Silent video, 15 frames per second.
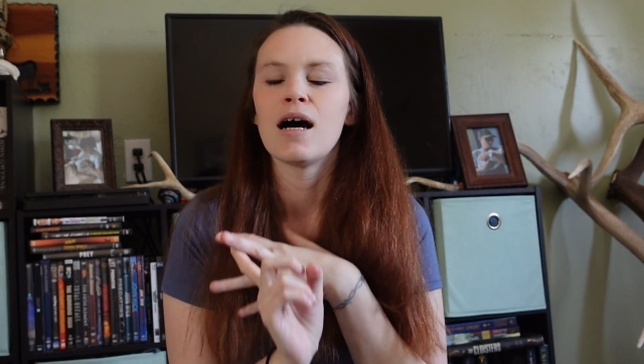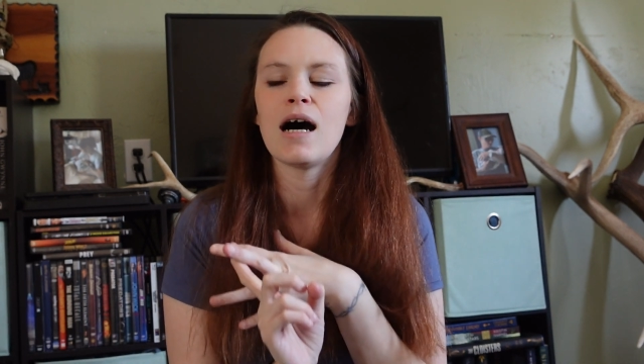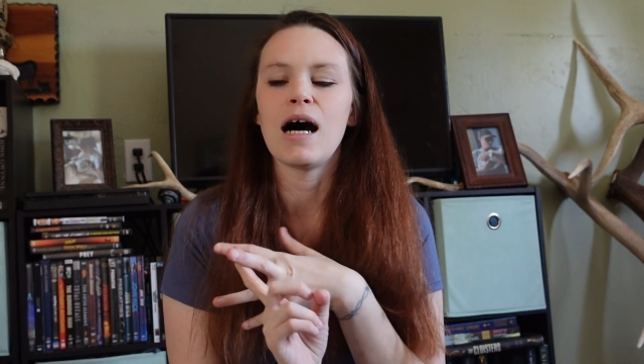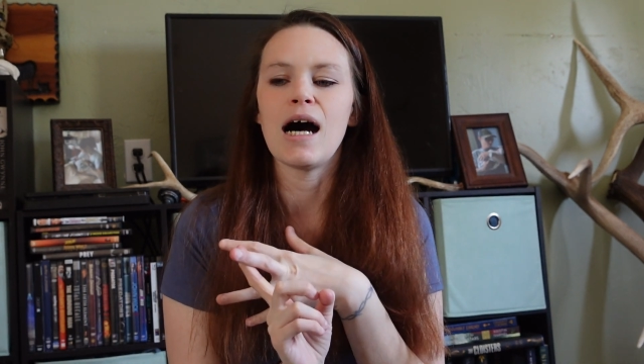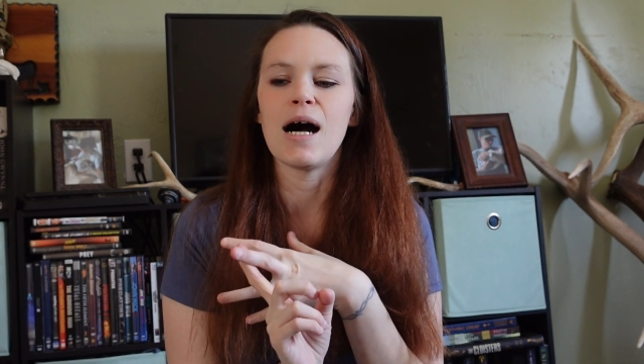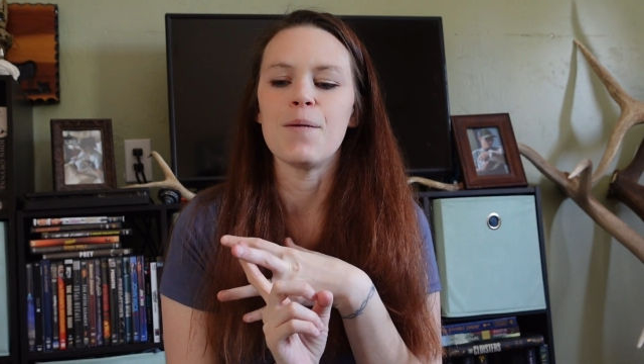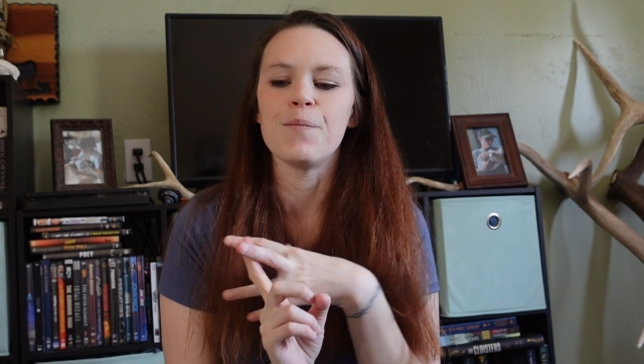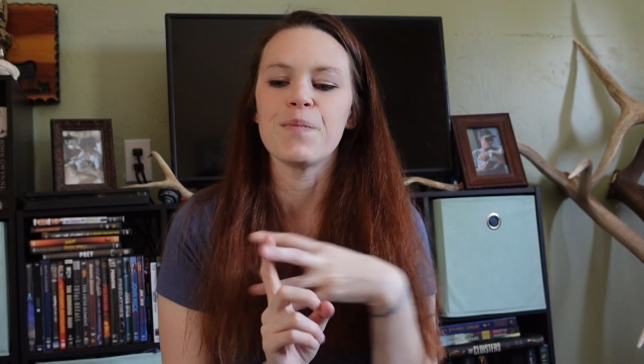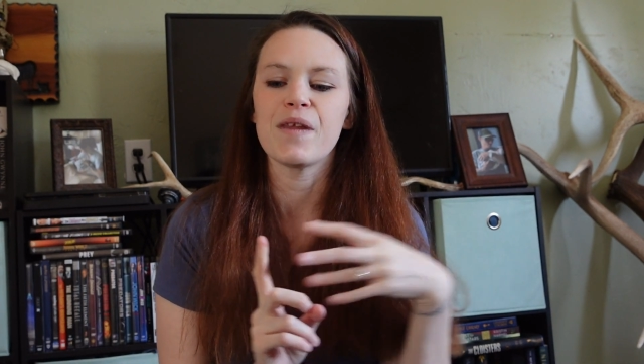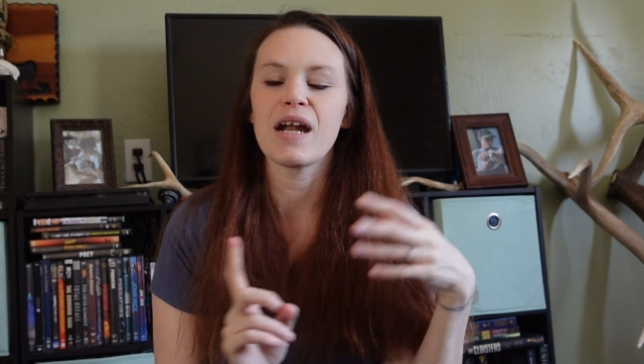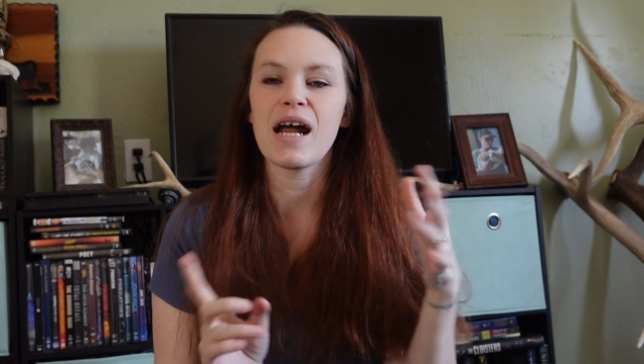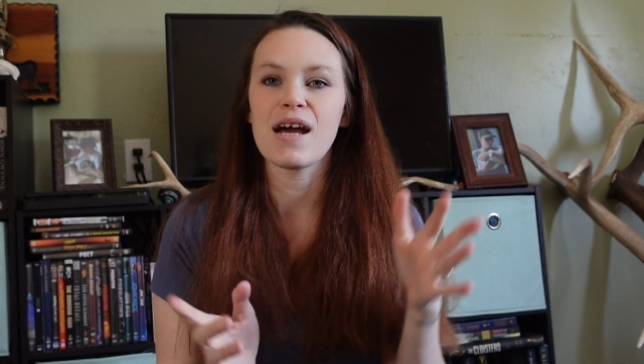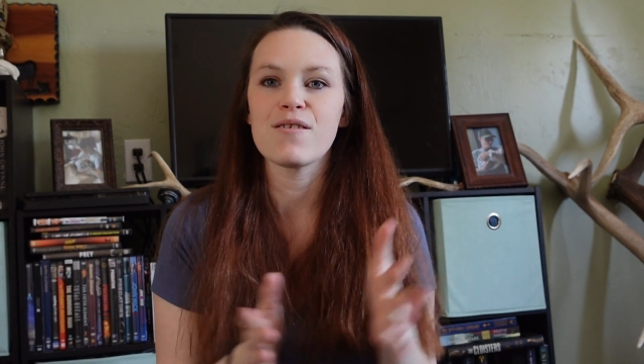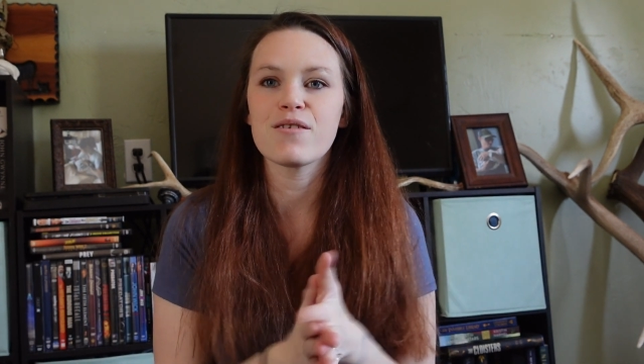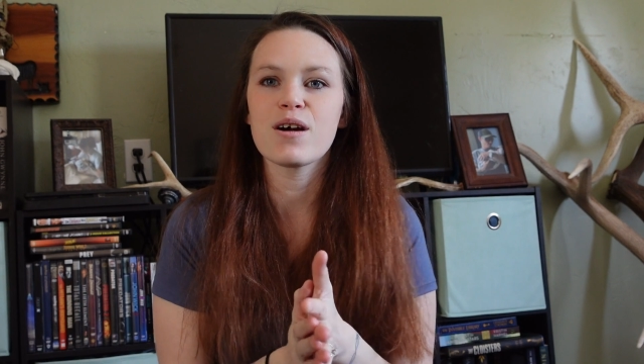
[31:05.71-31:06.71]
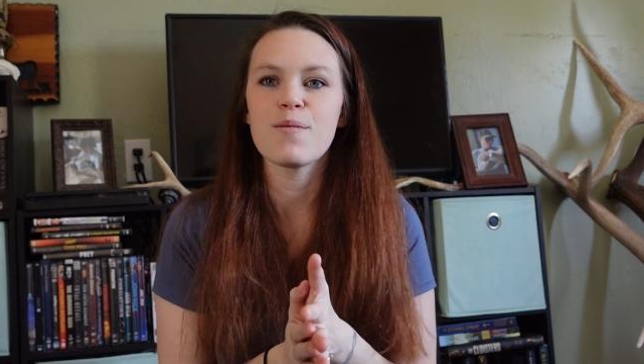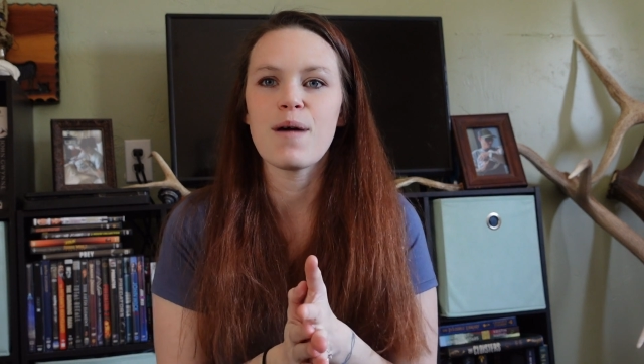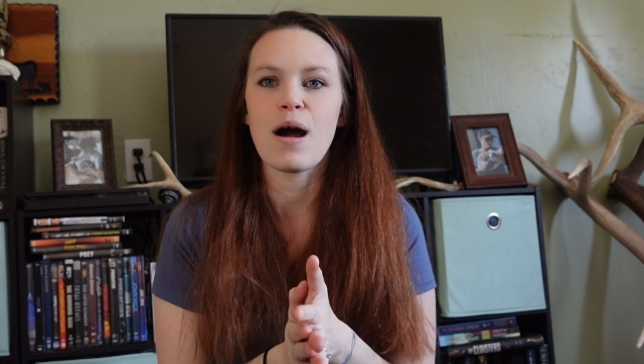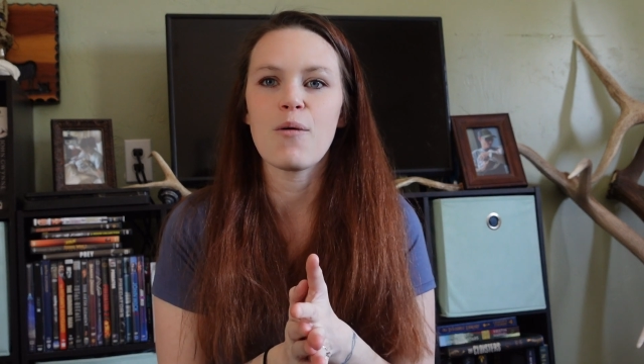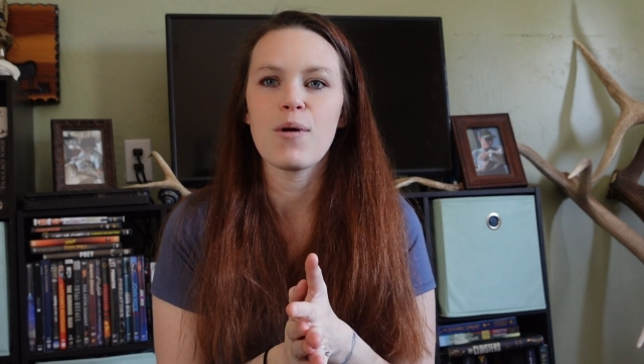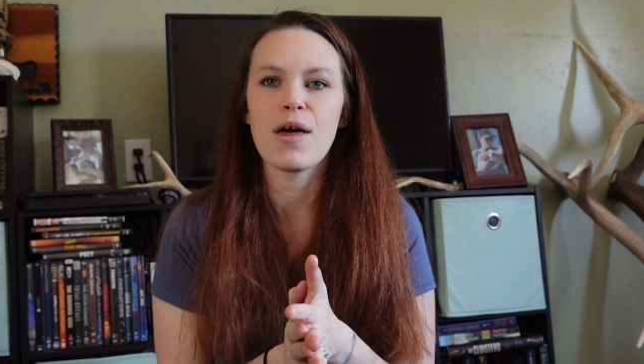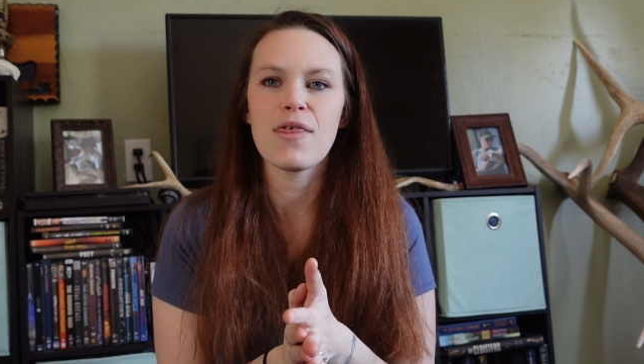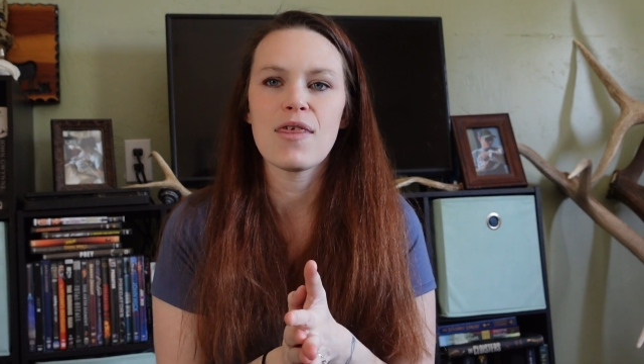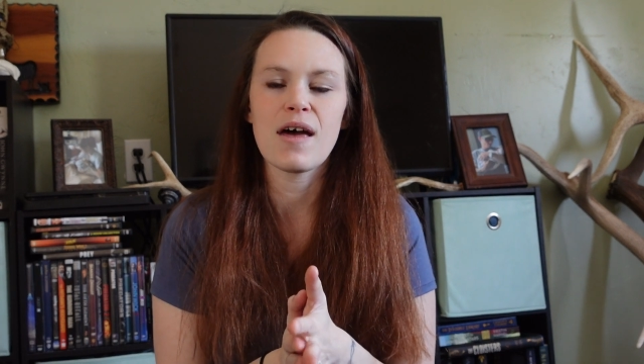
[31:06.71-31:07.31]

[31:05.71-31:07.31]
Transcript: That I've come out with.